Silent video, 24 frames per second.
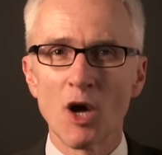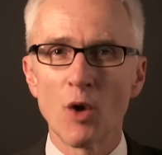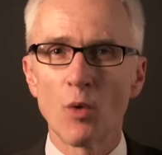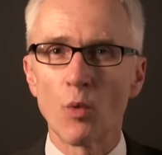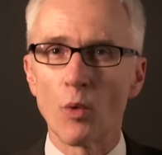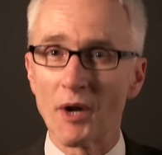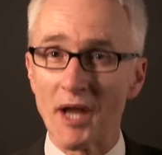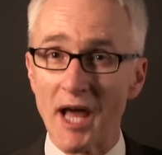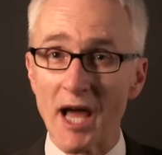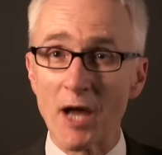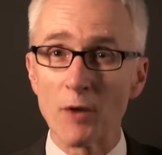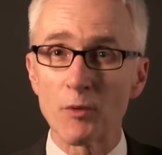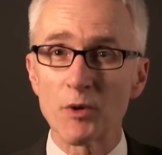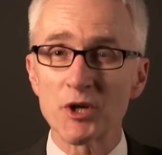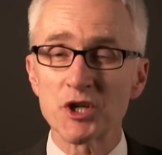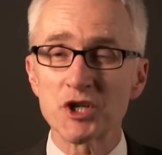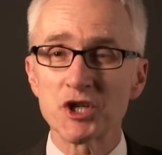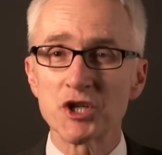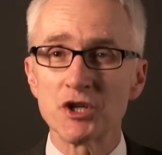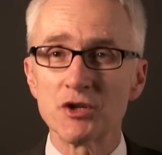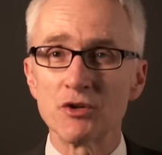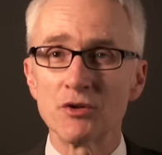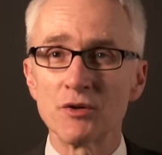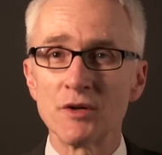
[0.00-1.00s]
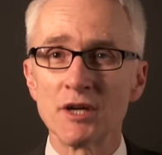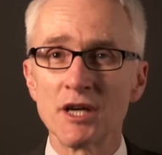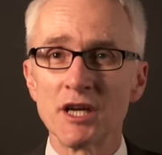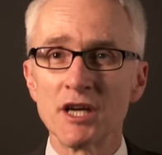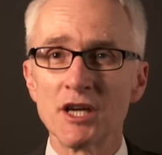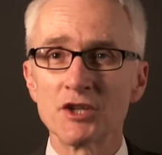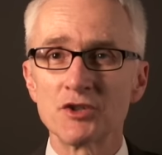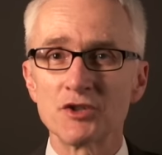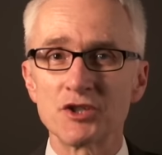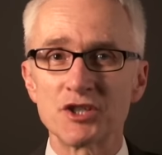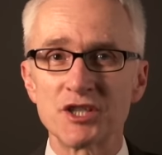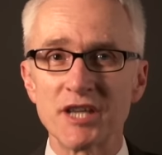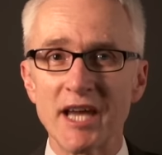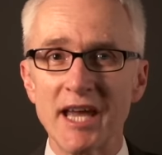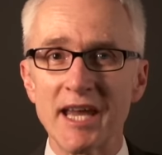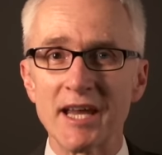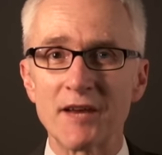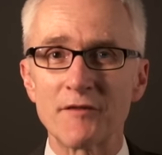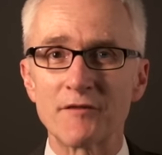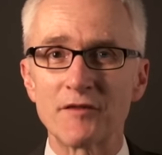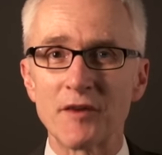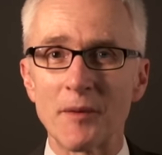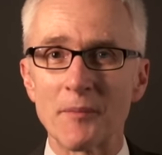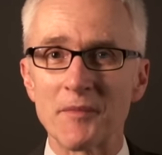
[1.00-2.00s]
What I wish you to take
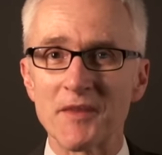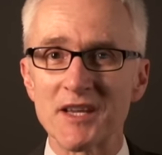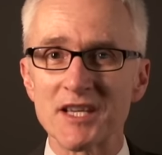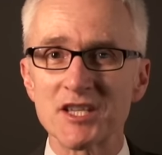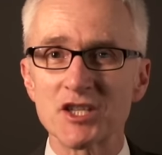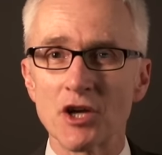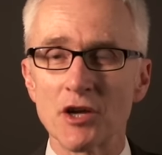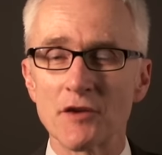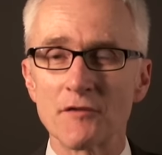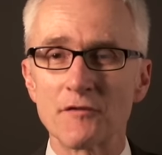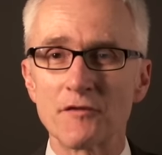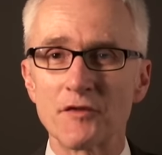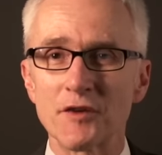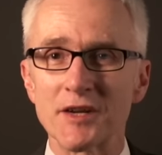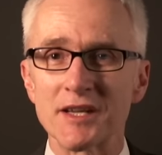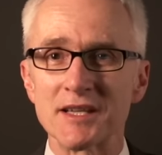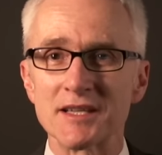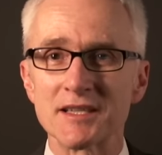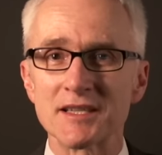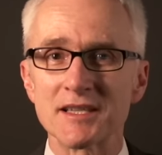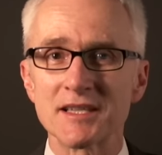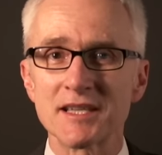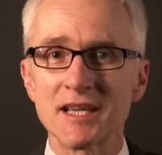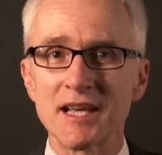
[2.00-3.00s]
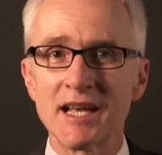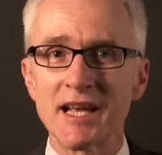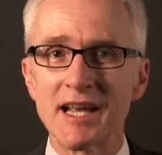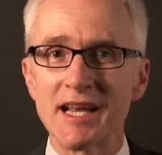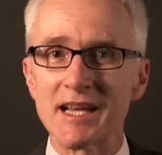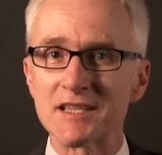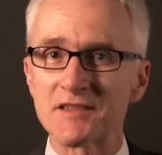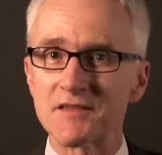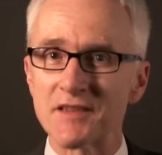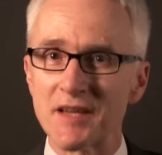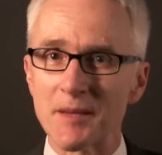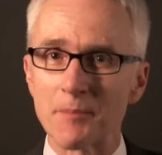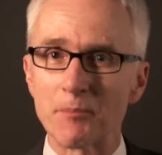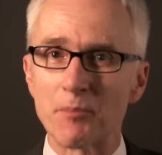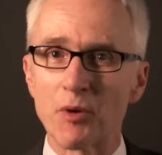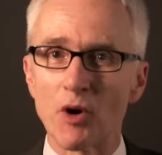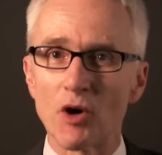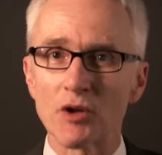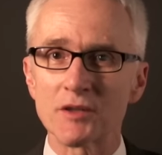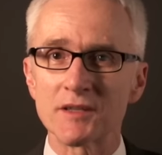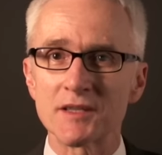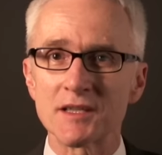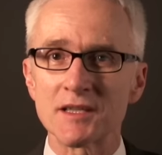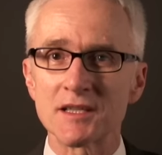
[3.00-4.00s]
from this conference is the
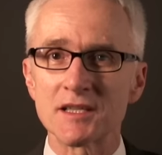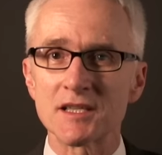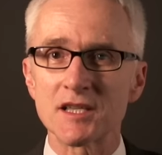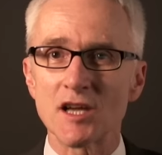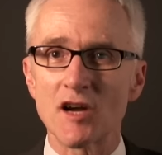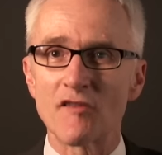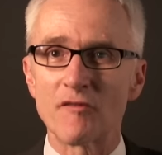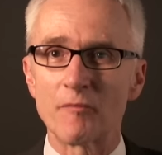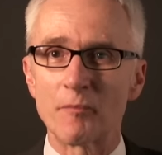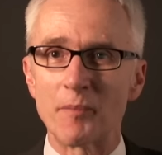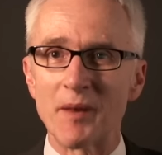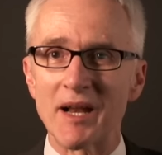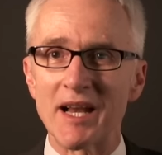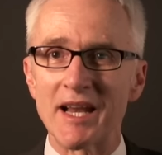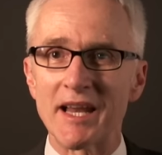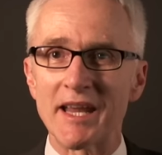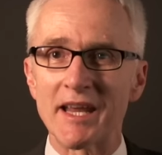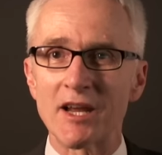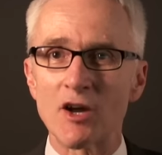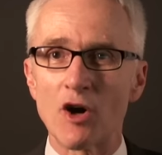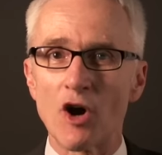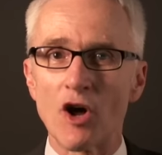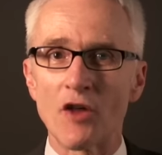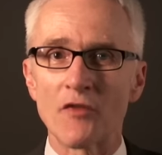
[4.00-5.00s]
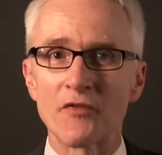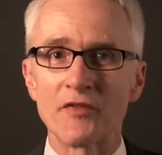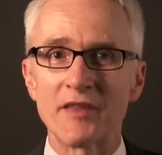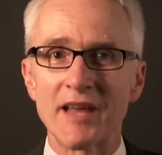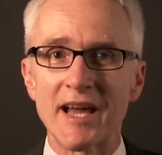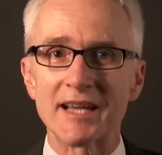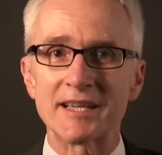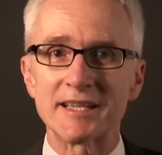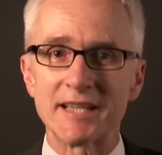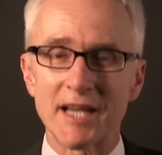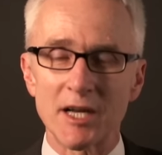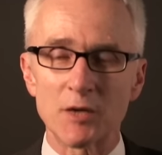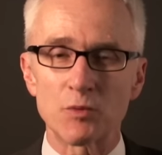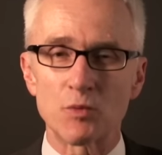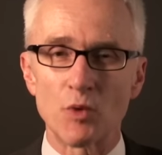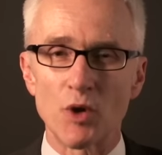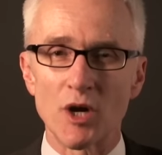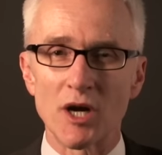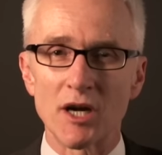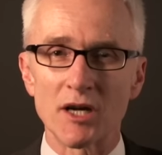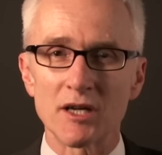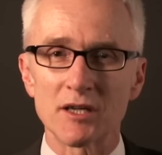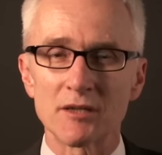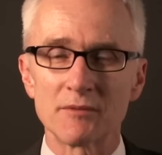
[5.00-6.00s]
importance of building on that
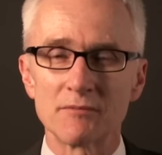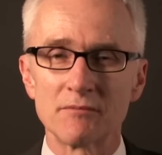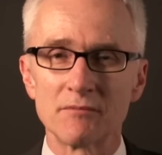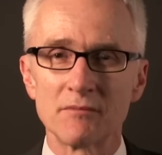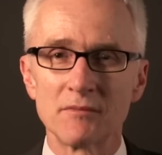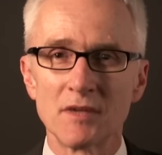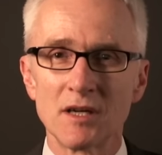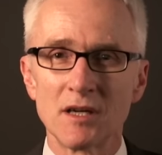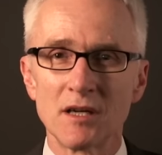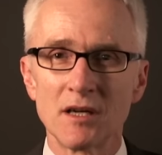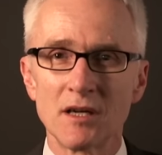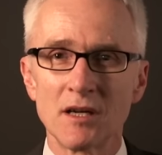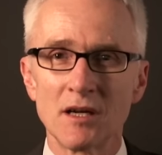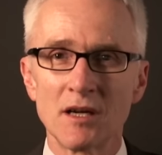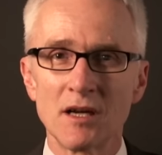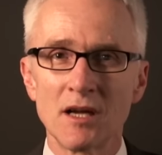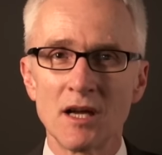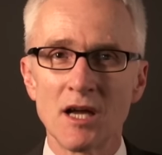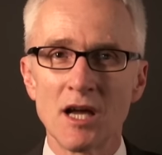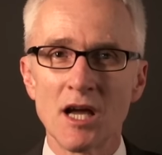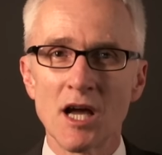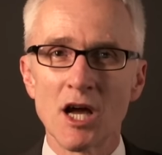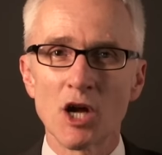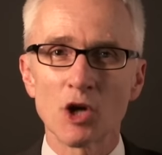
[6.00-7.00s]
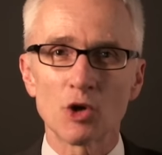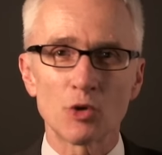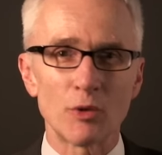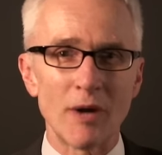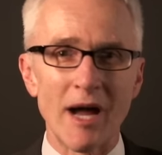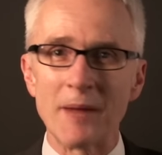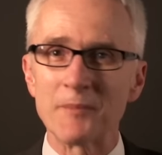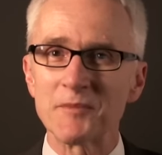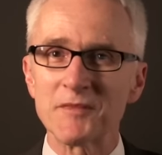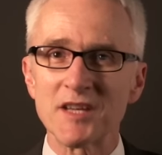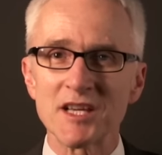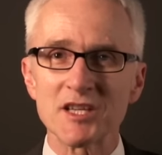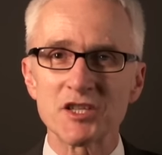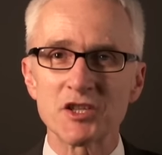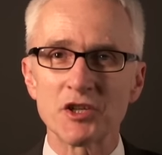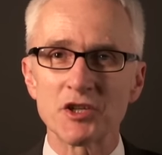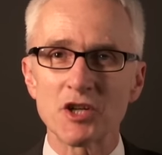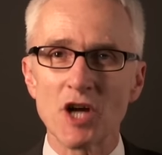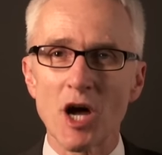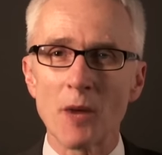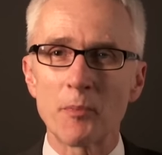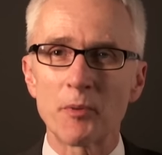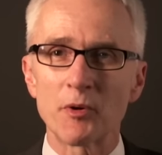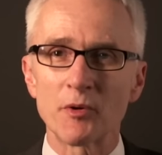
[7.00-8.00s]
network. Crime does not
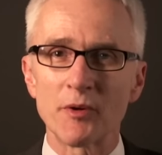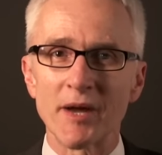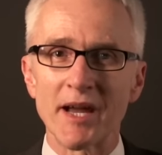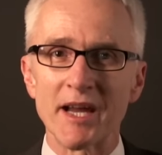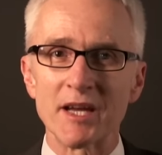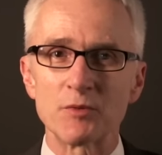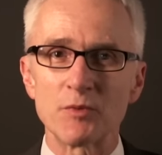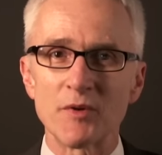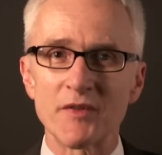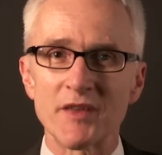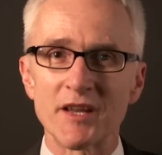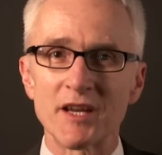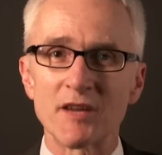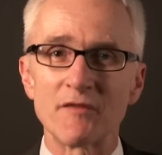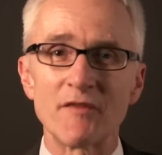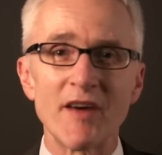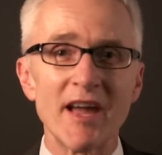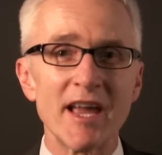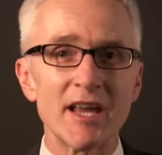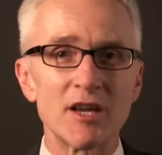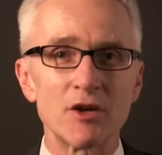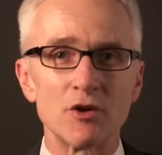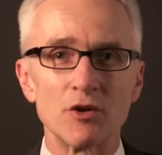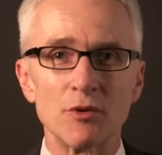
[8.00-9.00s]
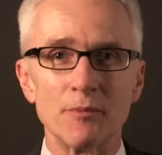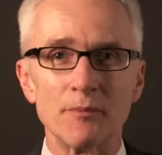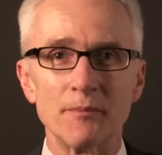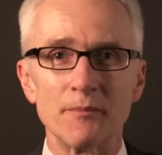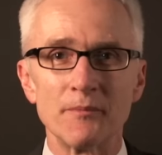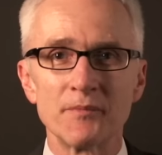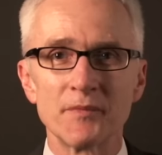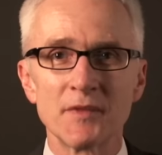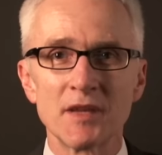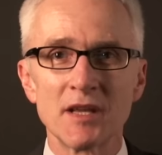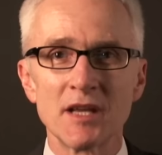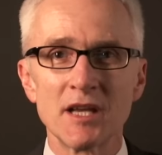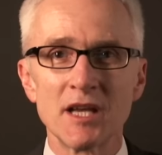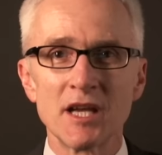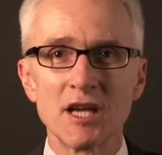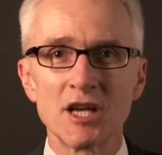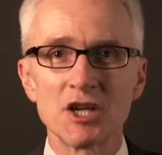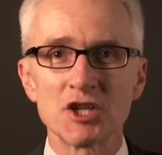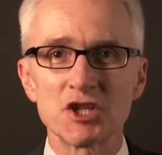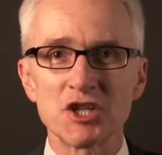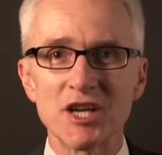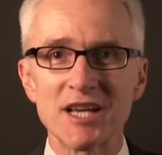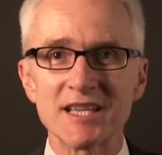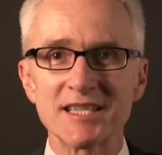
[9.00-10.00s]
operate within a vacuum,
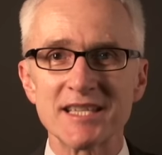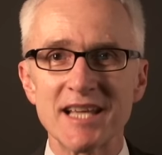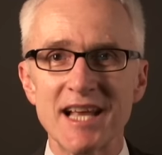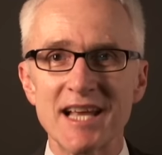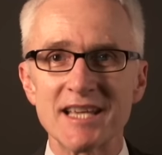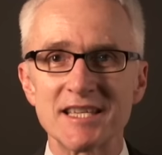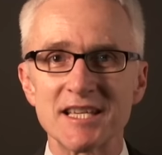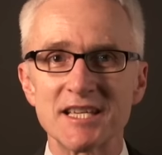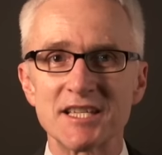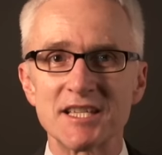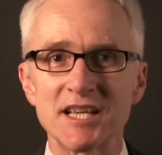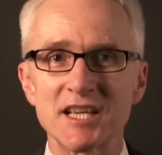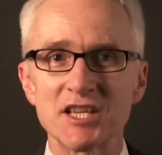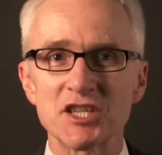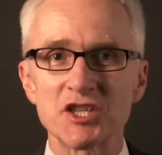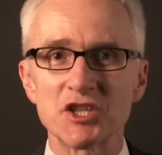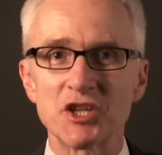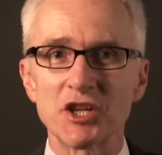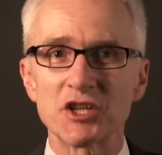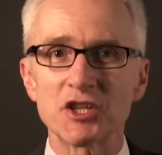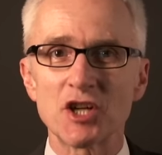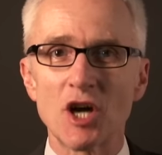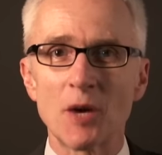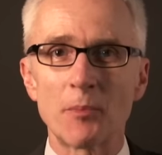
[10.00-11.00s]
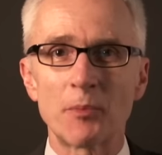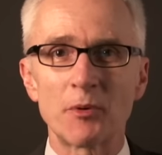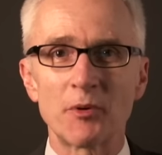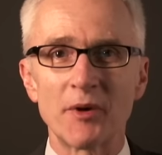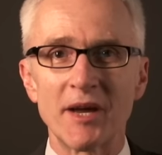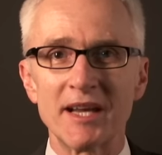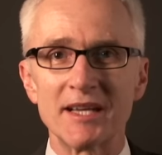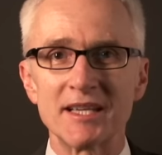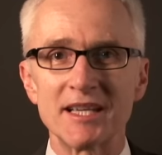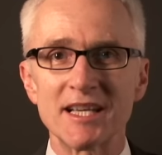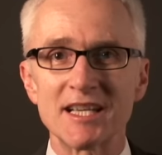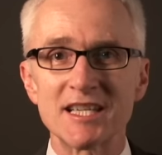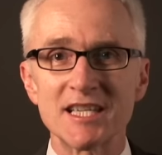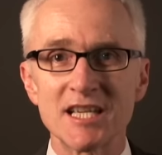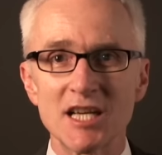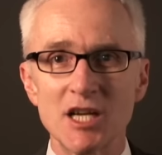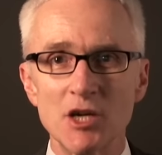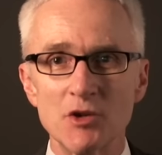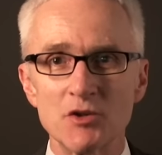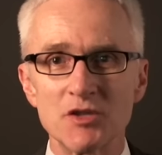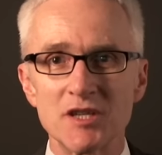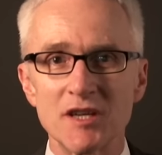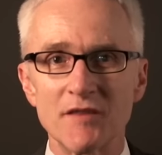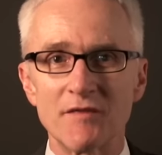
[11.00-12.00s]
just as it does not operate
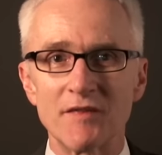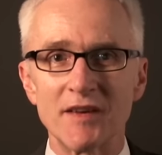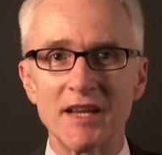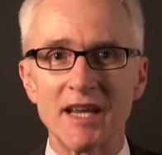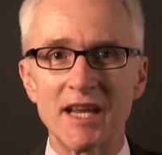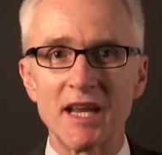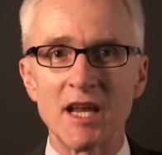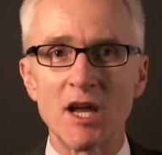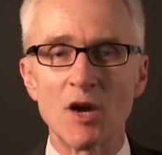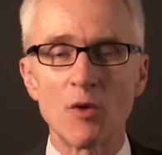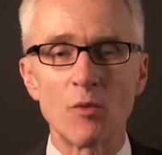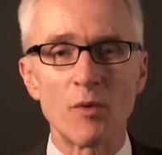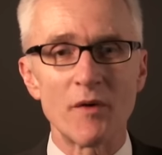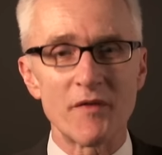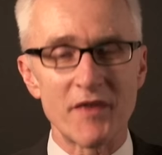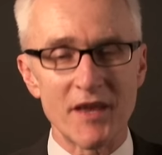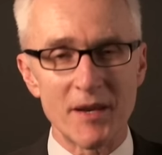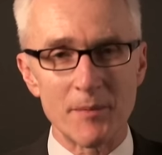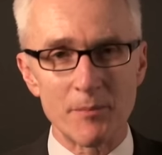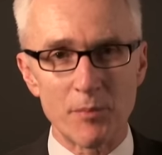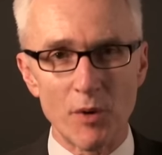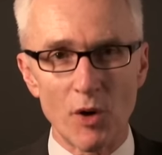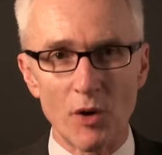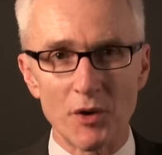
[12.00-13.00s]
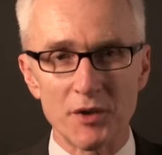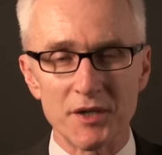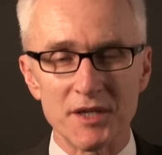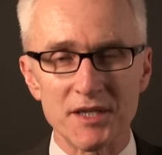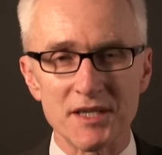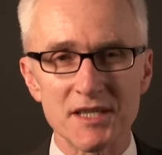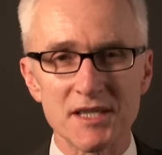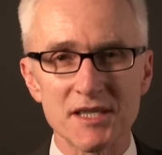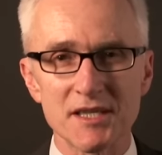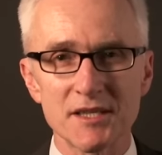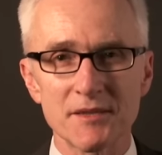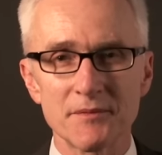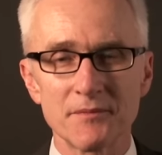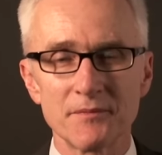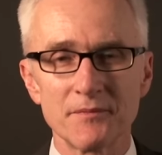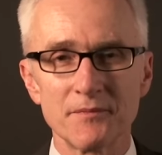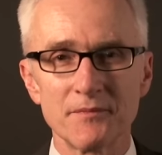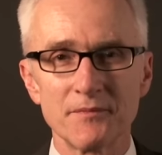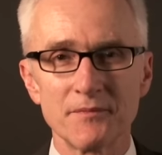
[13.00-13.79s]
exclusively within borders.